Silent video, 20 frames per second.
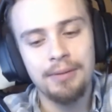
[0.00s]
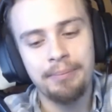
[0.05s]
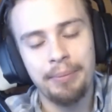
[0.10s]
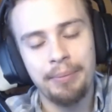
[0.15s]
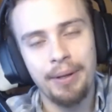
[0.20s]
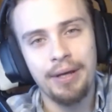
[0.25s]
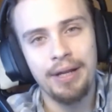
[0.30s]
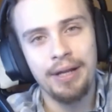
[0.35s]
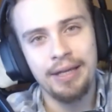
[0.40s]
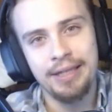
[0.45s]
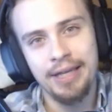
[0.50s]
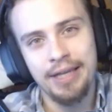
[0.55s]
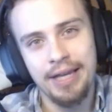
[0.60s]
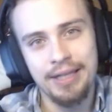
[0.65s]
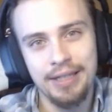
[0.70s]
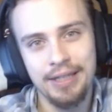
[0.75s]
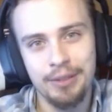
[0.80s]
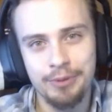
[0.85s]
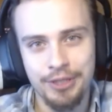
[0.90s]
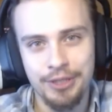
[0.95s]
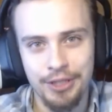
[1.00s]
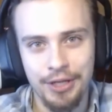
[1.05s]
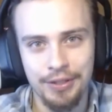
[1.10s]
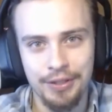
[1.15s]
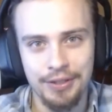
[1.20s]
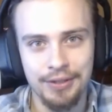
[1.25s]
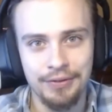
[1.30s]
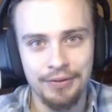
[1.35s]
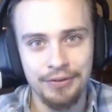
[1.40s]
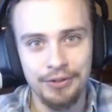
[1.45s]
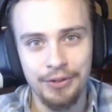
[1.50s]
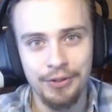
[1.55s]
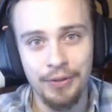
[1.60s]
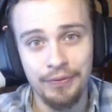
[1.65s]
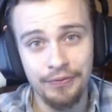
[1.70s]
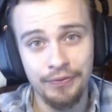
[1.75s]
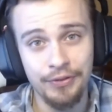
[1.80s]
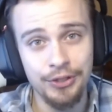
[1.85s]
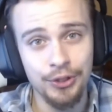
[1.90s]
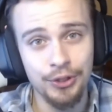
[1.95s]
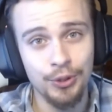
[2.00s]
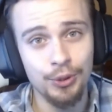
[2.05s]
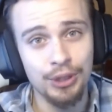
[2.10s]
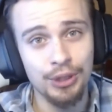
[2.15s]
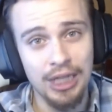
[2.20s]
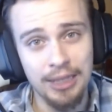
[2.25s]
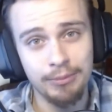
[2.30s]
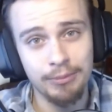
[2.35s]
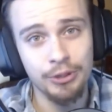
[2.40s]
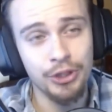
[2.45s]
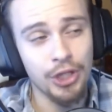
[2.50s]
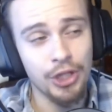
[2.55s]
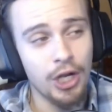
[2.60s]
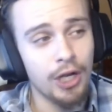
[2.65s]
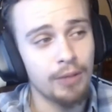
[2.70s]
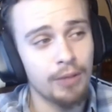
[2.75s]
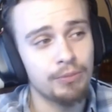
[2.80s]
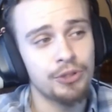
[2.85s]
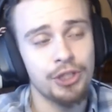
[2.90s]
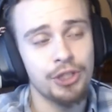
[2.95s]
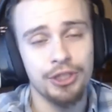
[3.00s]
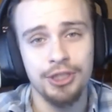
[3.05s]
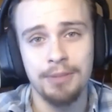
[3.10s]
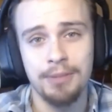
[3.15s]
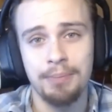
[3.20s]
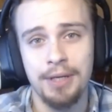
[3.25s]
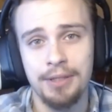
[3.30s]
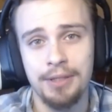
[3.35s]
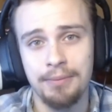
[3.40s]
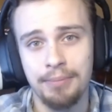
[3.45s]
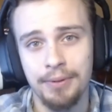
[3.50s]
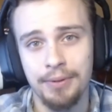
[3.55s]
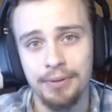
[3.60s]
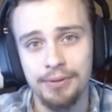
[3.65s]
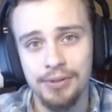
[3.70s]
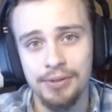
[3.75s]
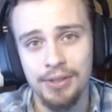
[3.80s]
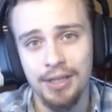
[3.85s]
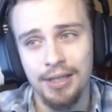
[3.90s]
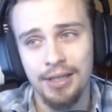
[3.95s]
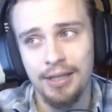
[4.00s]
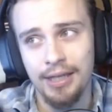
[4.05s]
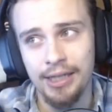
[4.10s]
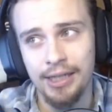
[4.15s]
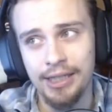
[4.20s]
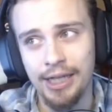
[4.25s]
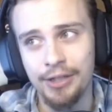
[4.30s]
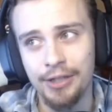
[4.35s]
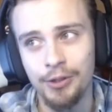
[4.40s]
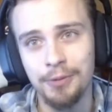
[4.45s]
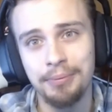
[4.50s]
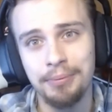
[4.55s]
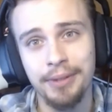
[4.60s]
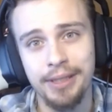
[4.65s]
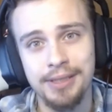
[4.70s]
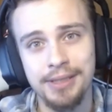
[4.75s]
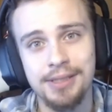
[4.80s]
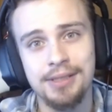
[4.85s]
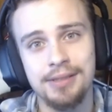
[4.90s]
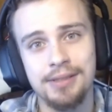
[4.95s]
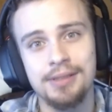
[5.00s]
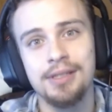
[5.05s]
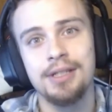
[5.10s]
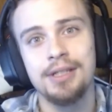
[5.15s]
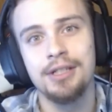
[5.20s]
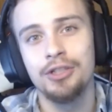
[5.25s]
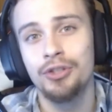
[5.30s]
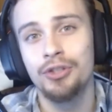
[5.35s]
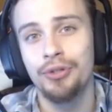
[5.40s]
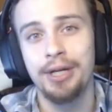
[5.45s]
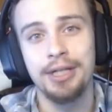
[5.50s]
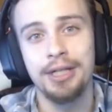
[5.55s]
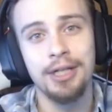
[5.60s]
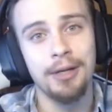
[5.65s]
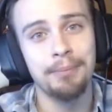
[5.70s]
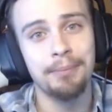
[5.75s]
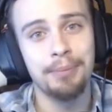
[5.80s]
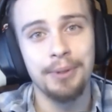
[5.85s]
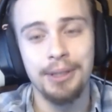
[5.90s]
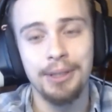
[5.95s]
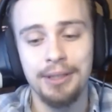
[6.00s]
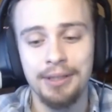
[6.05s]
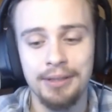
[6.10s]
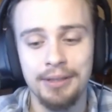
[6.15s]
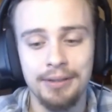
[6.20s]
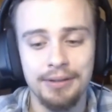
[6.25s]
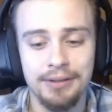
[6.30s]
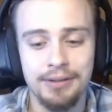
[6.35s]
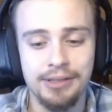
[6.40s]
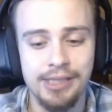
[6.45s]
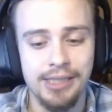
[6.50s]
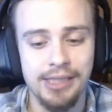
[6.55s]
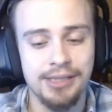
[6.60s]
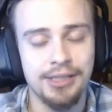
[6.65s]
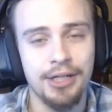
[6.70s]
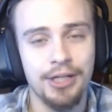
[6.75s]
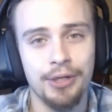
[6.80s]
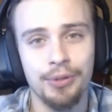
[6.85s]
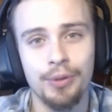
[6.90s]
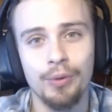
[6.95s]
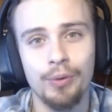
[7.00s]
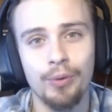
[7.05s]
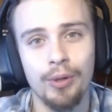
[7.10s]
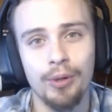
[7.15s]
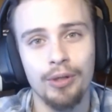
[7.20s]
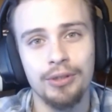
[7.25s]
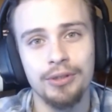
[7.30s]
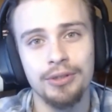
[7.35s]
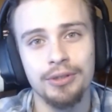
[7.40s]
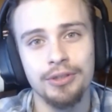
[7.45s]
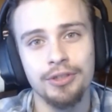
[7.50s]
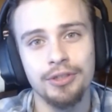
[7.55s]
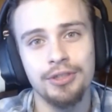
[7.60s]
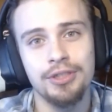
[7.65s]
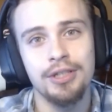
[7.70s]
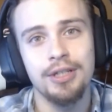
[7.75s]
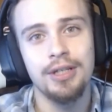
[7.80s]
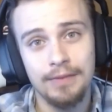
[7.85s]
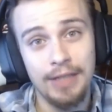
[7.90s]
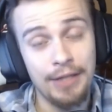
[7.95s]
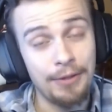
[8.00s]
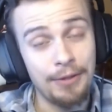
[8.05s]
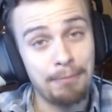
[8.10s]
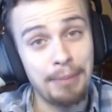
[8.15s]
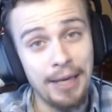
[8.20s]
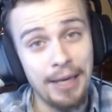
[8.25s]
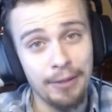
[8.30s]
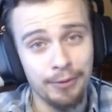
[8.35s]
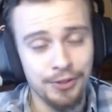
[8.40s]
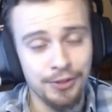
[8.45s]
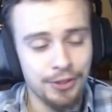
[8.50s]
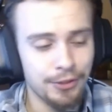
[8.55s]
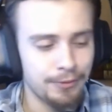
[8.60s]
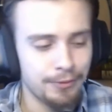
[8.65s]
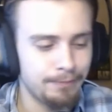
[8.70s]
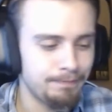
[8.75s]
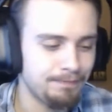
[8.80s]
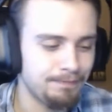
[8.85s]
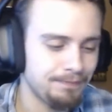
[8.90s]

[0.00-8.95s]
But again, it was another, you know, physical labor job just to pay the bills. And yeah, UPS, great company, takes care of their workers, and the pay was good.